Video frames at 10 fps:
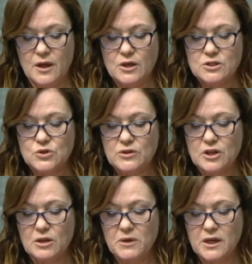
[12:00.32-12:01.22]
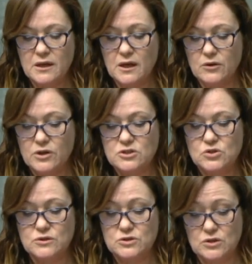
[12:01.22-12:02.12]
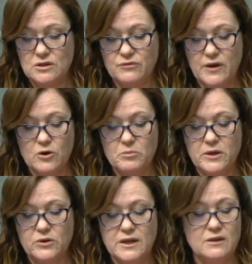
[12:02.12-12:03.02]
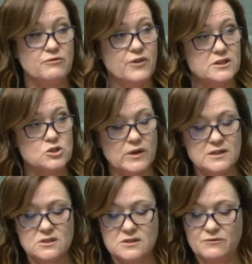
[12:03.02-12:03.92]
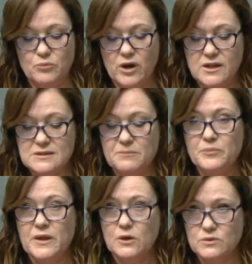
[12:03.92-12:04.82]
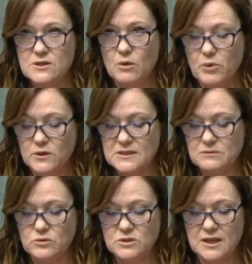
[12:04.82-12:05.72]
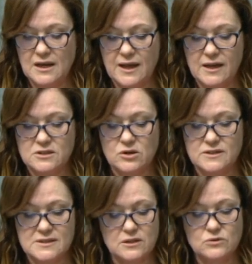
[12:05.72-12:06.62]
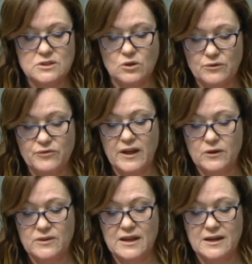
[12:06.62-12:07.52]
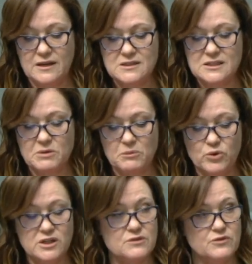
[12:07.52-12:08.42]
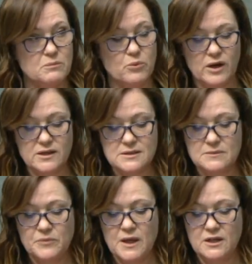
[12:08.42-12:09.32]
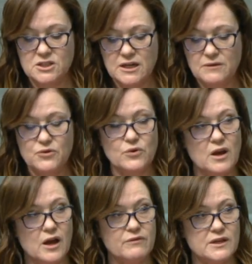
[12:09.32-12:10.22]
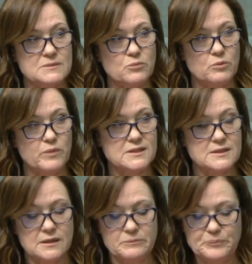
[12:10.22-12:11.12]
During the committee hearing, due to the variability and fluctuations of price, it was not possible to land on a single dollar value that needs to be bridged for the price achieved through live export by sea.